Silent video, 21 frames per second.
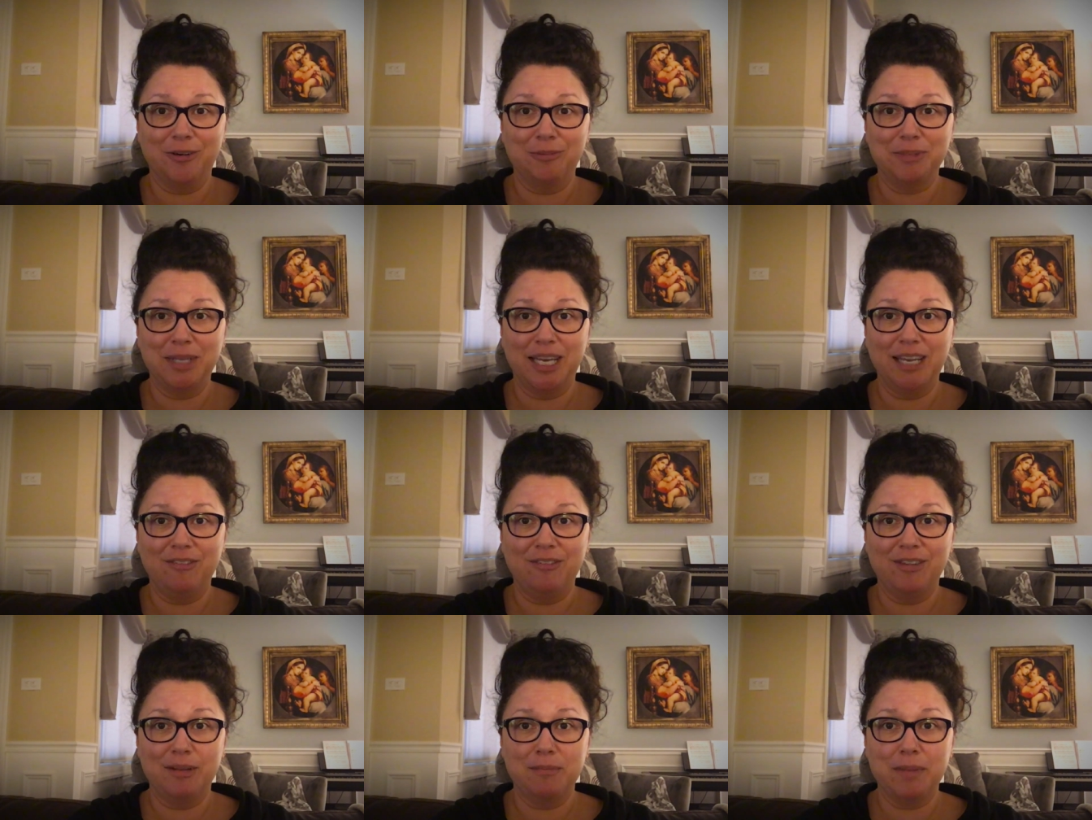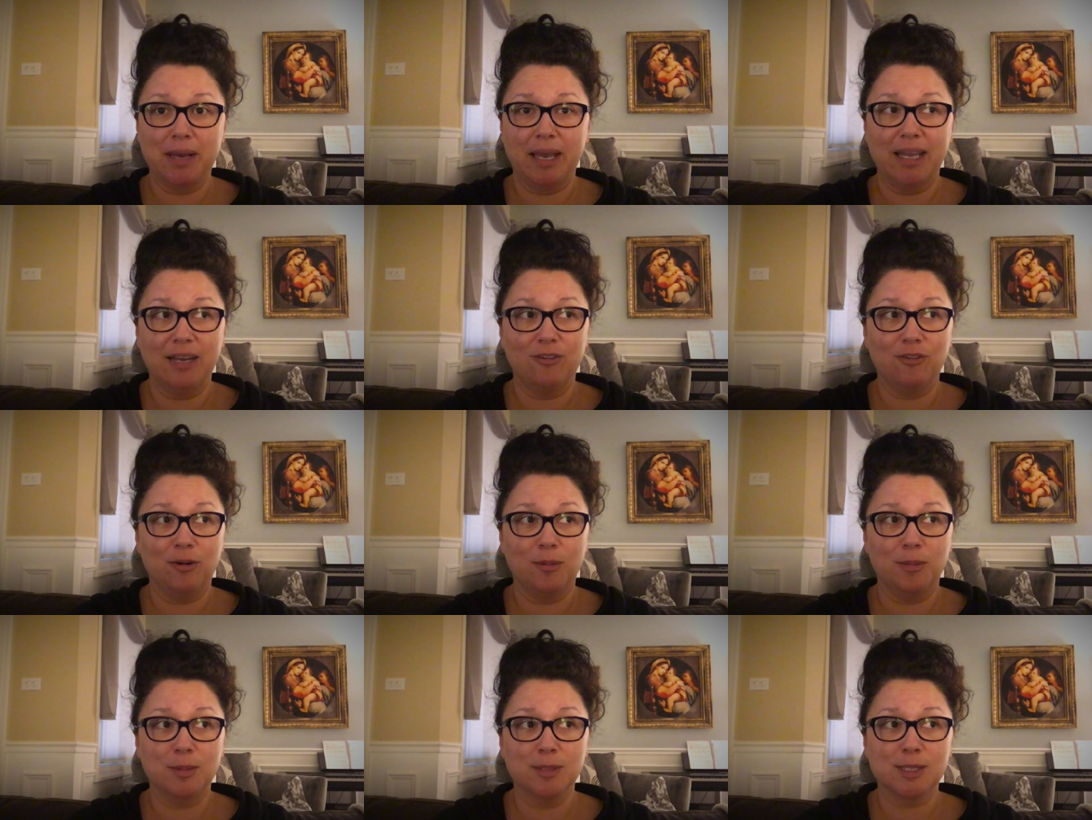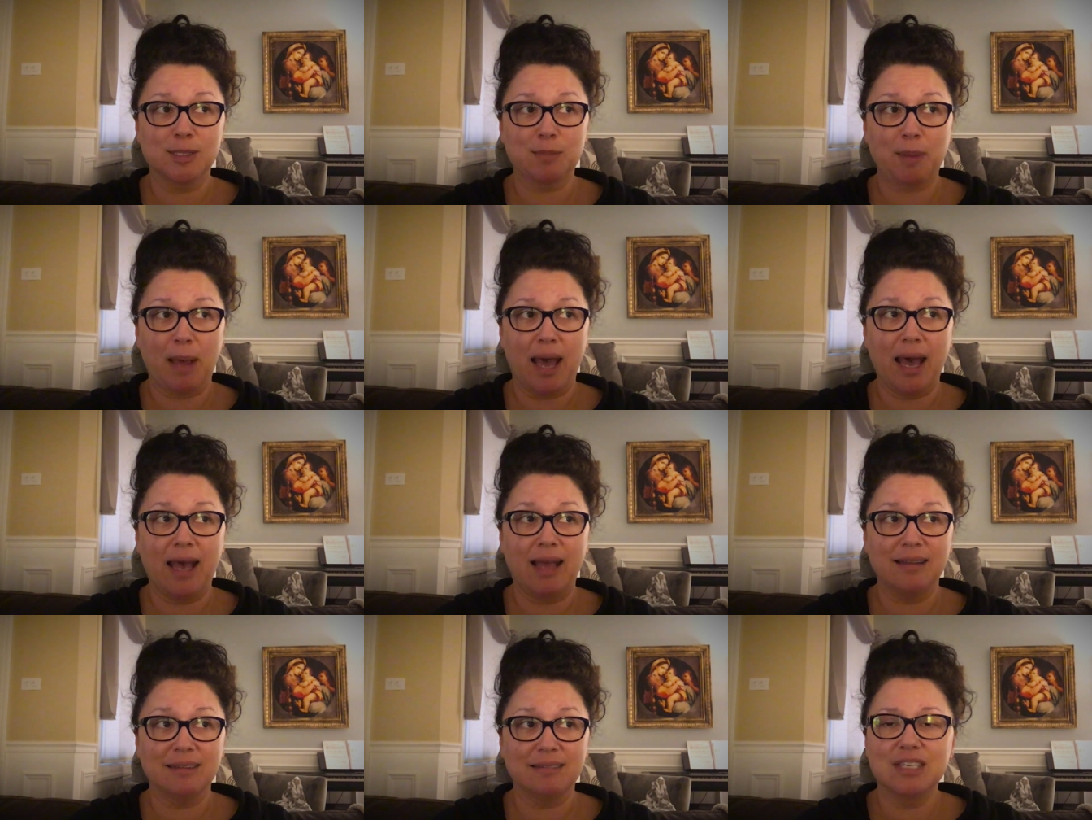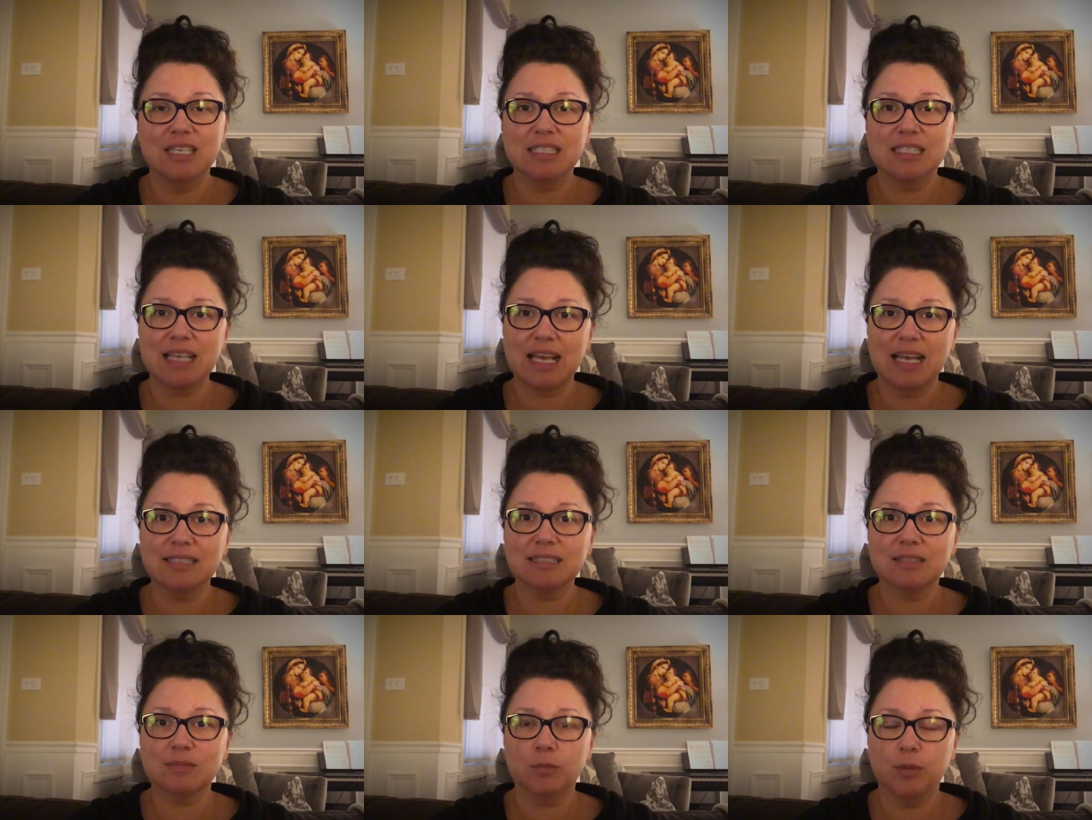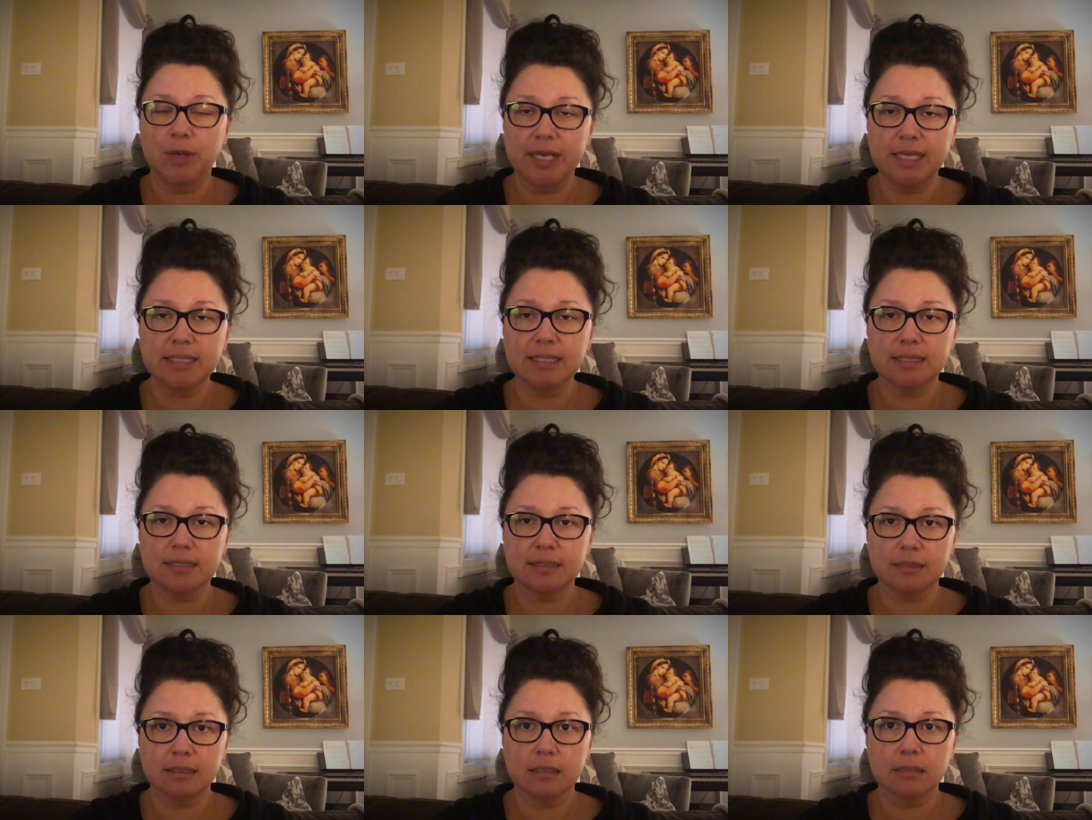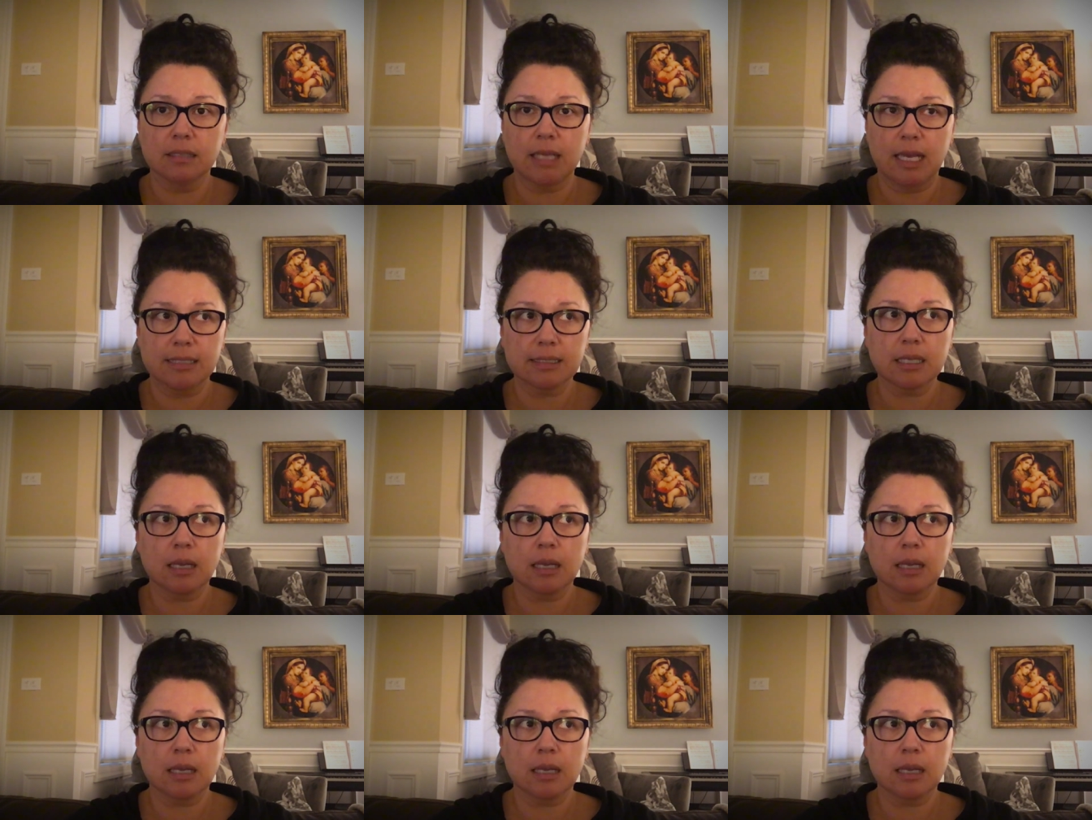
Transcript: I'm not even in my normal spot. These last